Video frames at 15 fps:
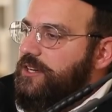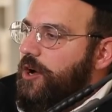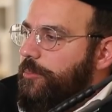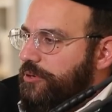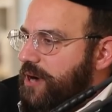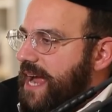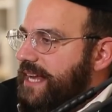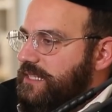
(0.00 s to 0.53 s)
go
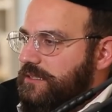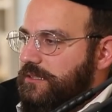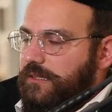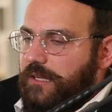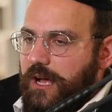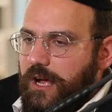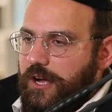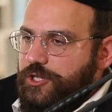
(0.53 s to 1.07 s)

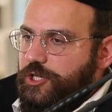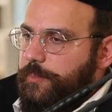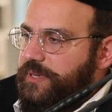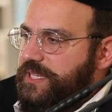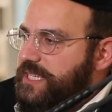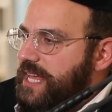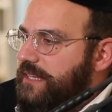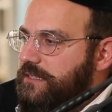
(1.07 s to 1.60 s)
practical,
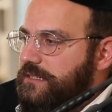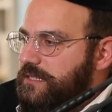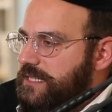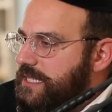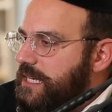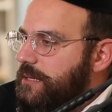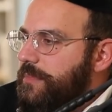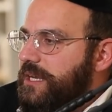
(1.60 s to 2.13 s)
100%. The
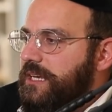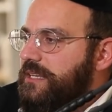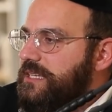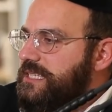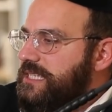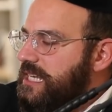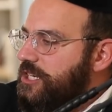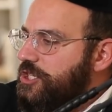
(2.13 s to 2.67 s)
City Mini, the
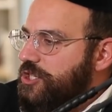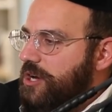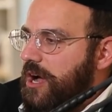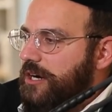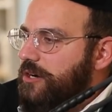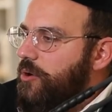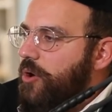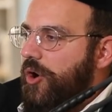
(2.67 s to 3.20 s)
City
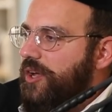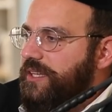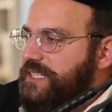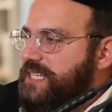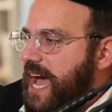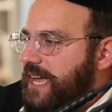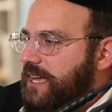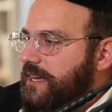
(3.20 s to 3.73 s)
Jogger, all
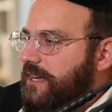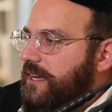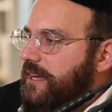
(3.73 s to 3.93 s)
day.